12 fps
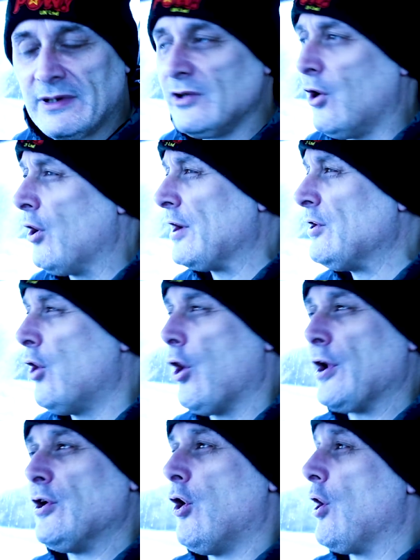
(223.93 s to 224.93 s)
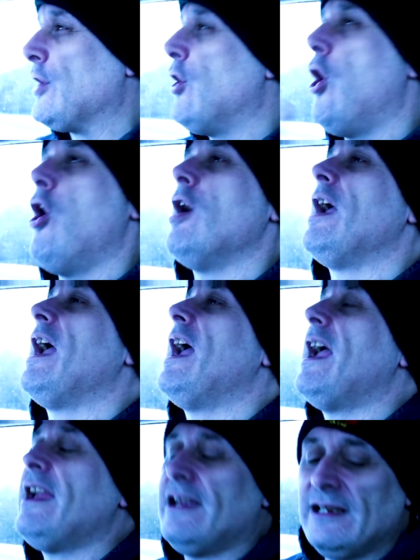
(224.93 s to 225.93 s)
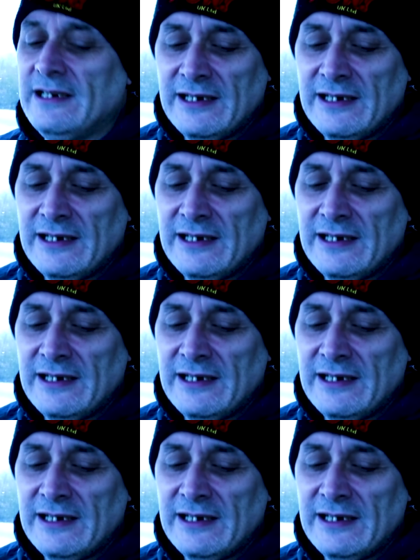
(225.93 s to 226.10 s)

Naughty, naughty, naughty, naughty!